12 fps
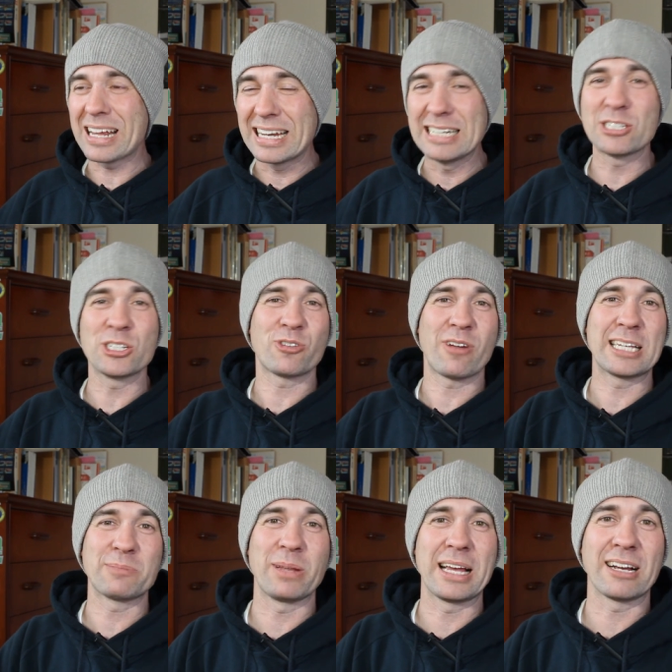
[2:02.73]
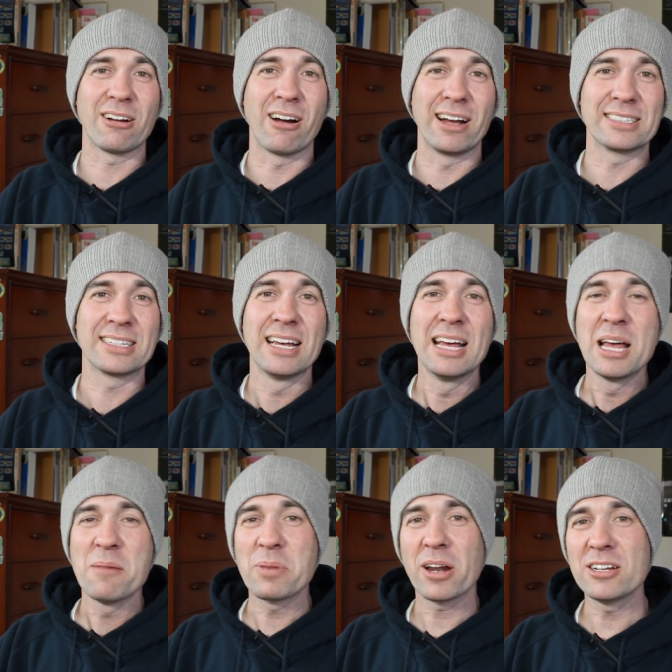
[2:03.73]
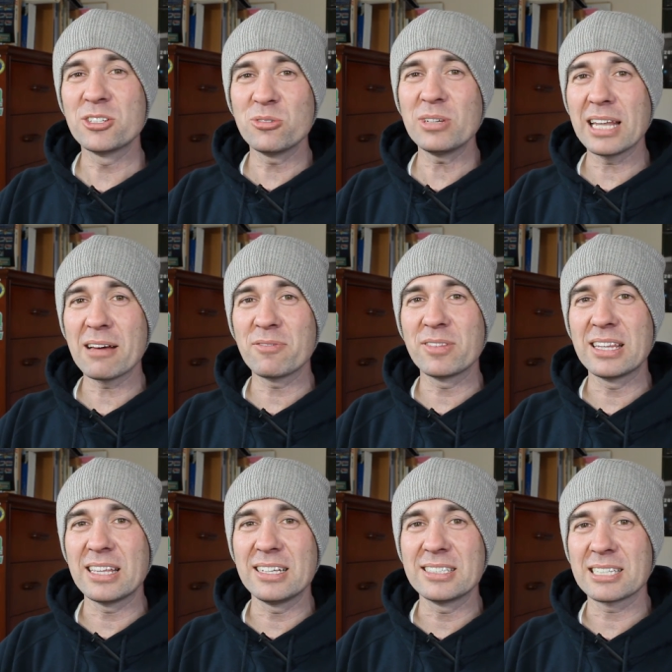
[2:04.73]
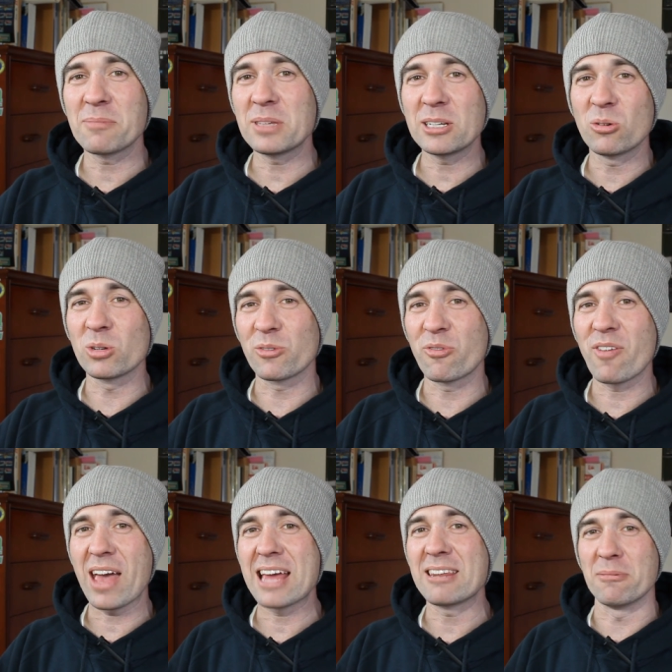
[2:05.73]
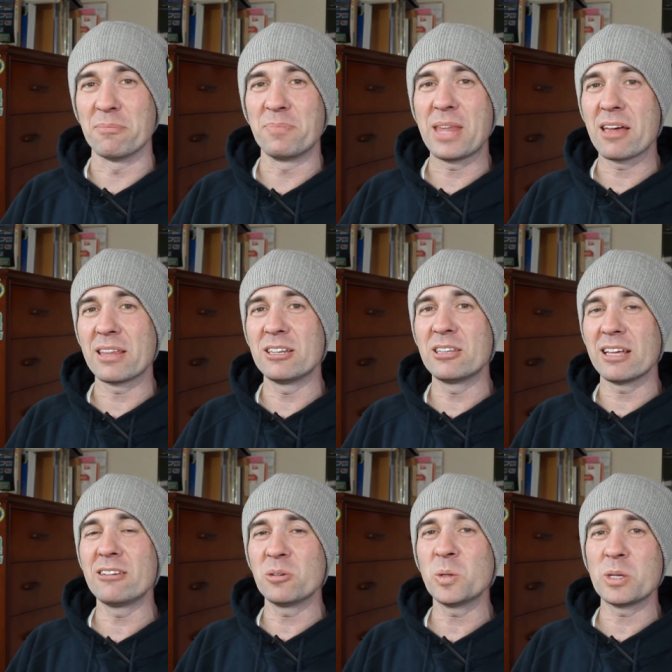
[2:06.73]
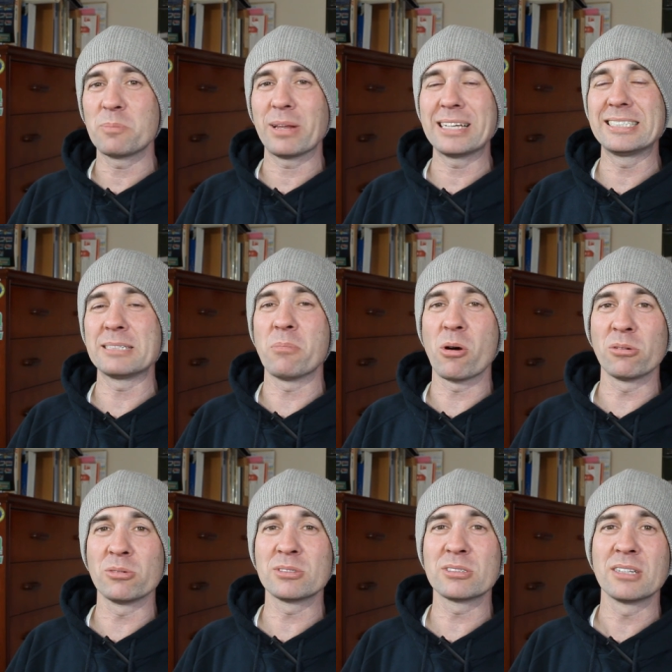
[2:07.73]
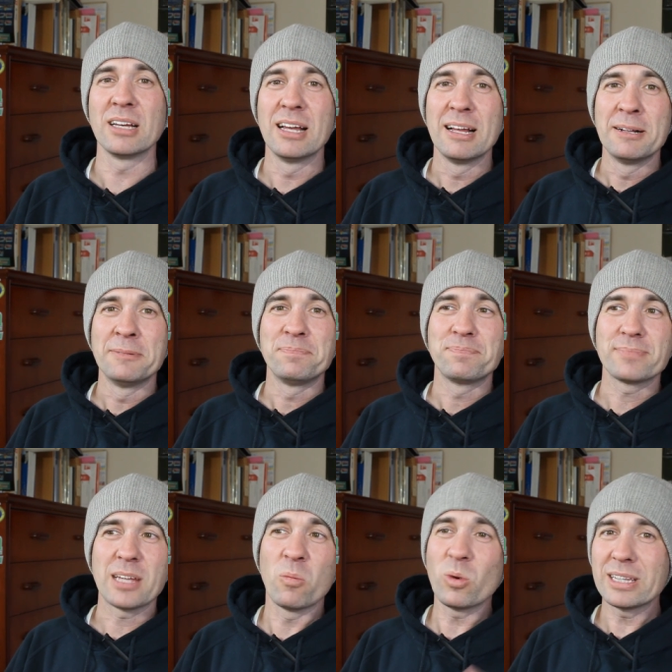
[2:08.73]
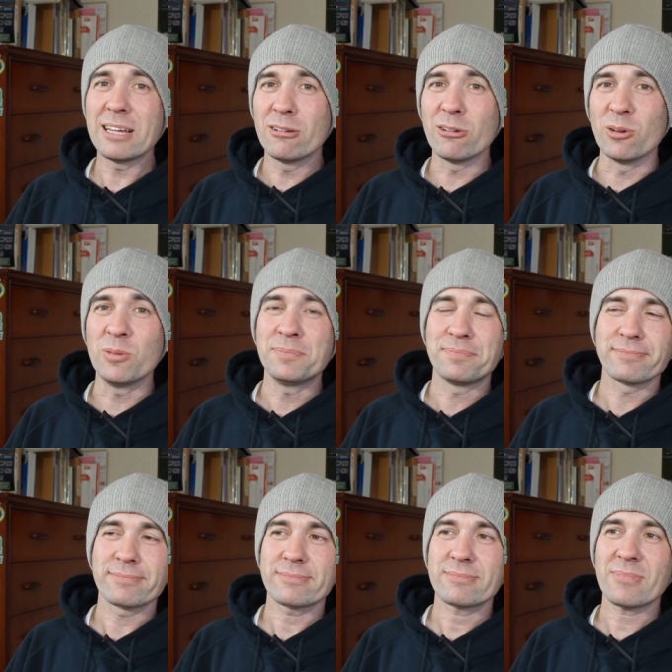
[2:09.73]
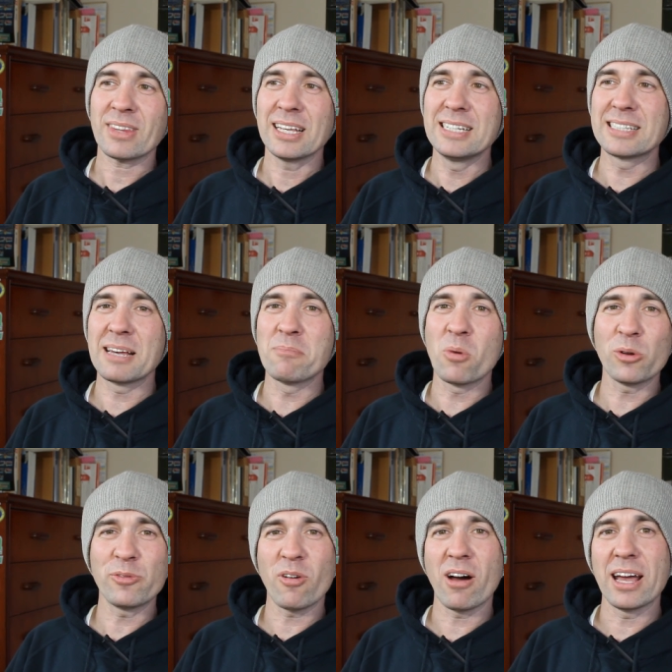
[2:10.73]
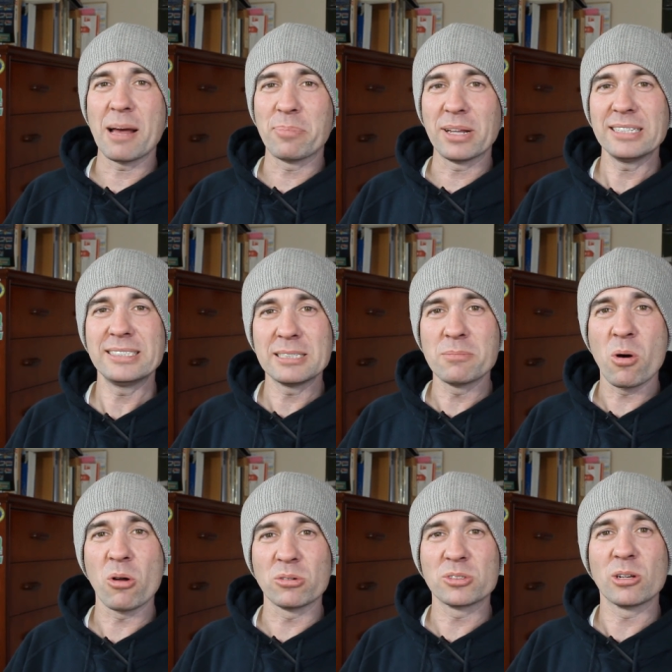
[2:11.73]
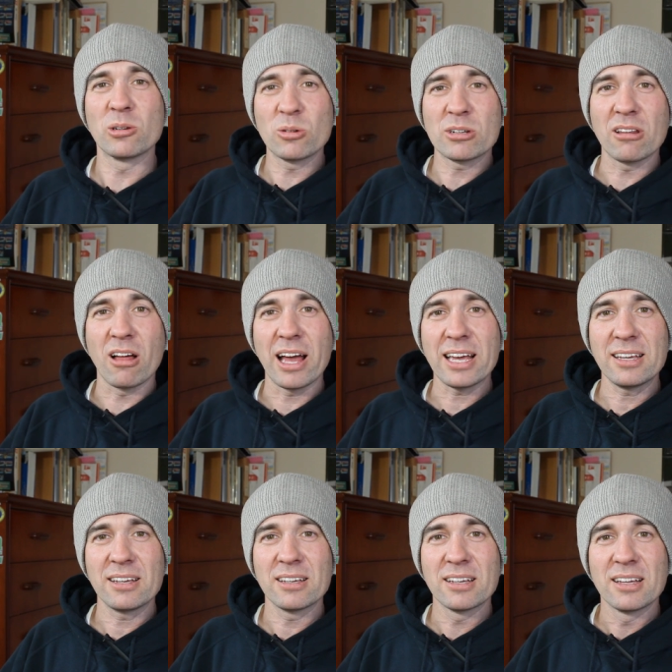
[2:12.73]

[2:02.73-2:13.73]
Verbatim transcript: an engine transplant, guys. But I do love the something called a Phantom. Now, they, they do it with plastic models. And what they do is they modify a plastic model to look like